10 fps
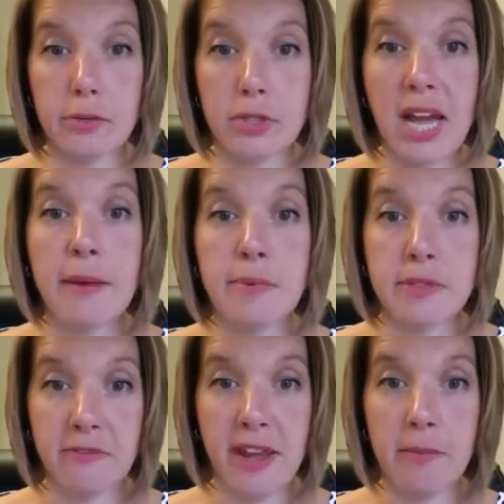those
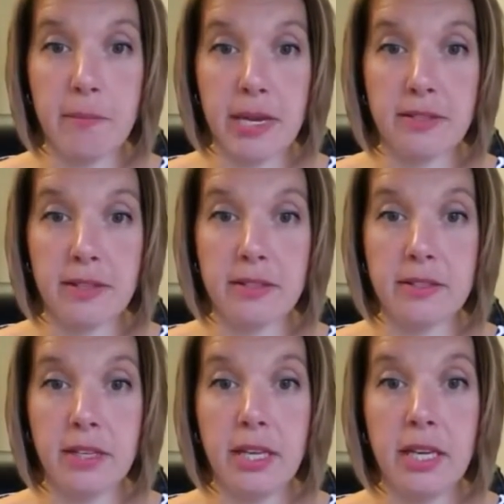types of fan
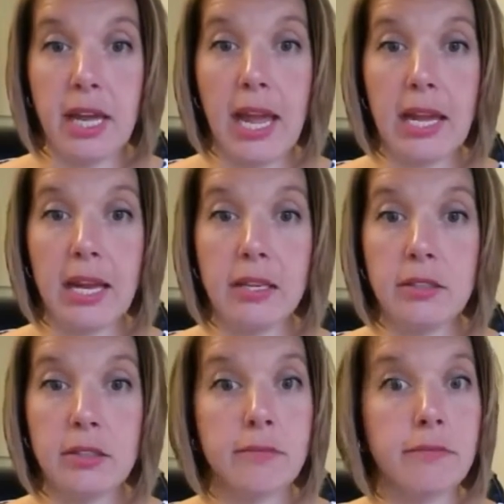bases
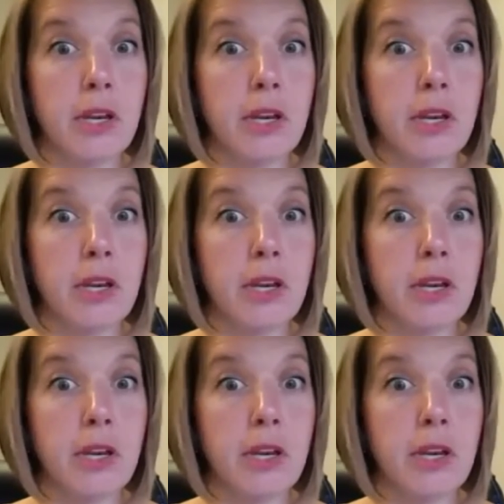and,